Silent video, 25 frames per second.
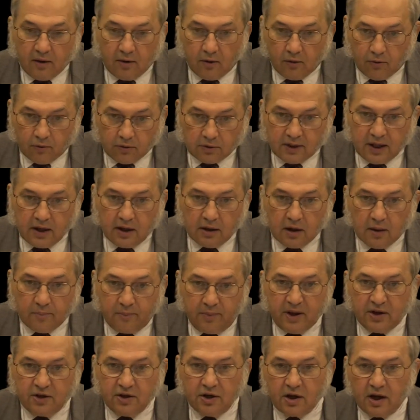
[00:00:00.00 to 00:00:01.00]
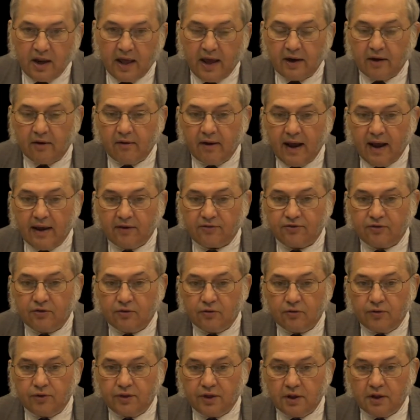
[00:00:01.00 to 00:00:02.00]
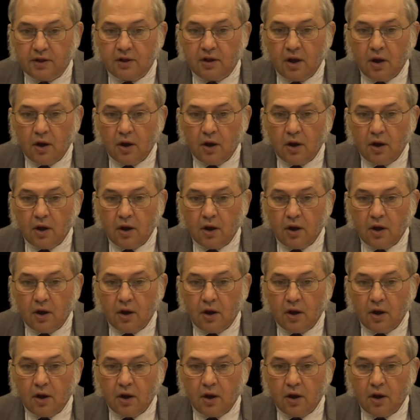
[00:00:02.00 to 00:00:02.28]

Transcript: legal opinion letter as to the